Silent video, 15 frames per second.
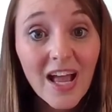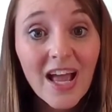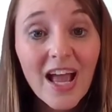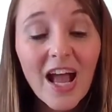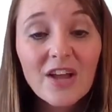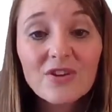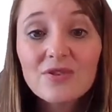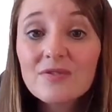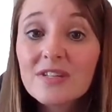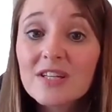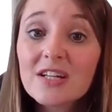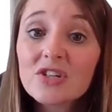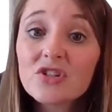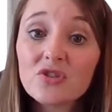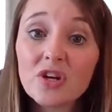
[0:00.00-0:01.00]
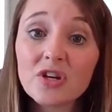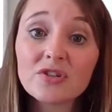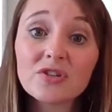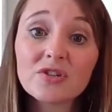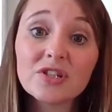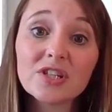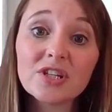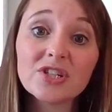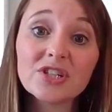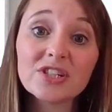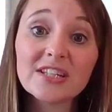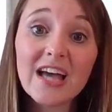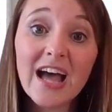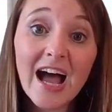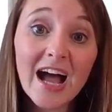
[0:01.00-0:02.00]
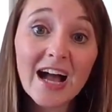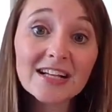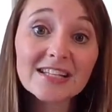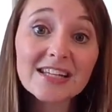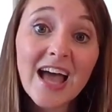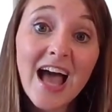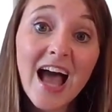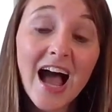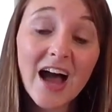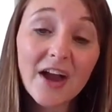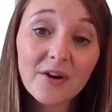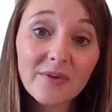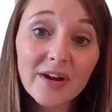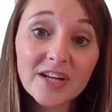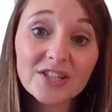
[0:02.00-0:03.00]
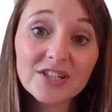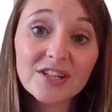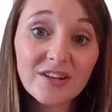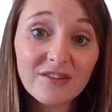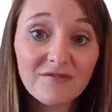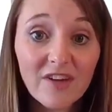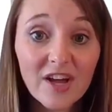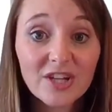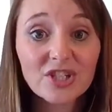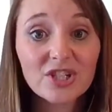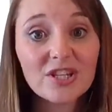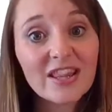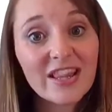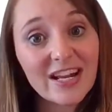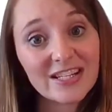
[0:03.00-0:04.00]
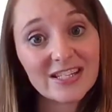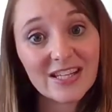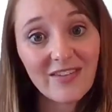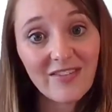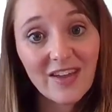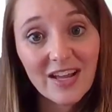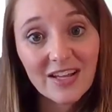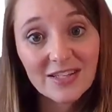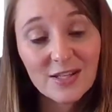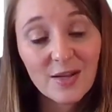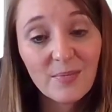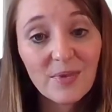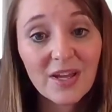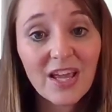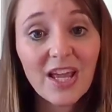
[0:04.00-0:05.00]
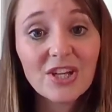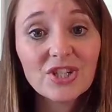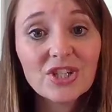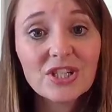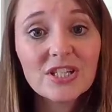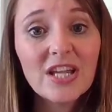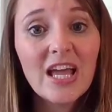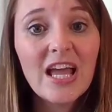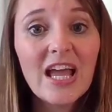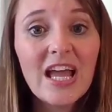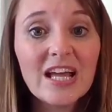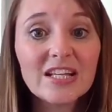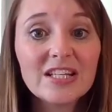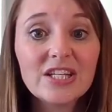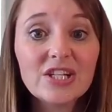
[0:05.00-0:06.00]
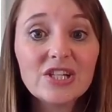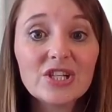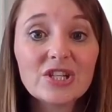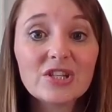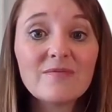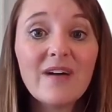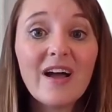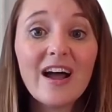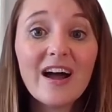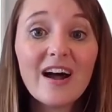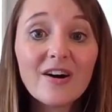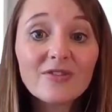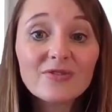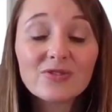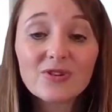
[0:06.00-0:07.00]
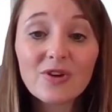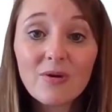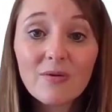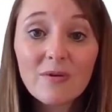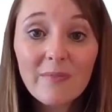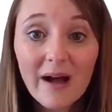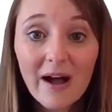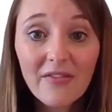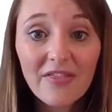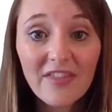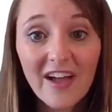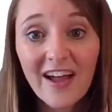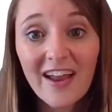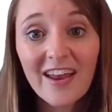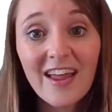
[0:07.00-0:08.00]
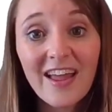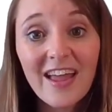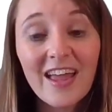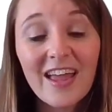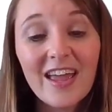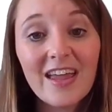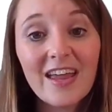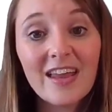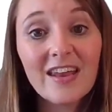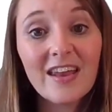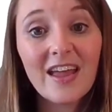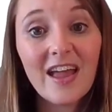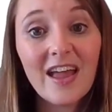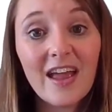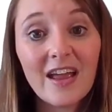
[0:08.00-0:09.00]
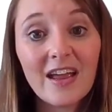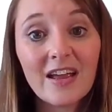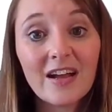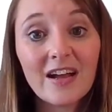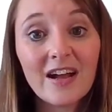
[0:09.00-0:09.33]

and using a structure such as acts, adoration, confession, thanksgiving, and supplication, and teaching them how to go about that in a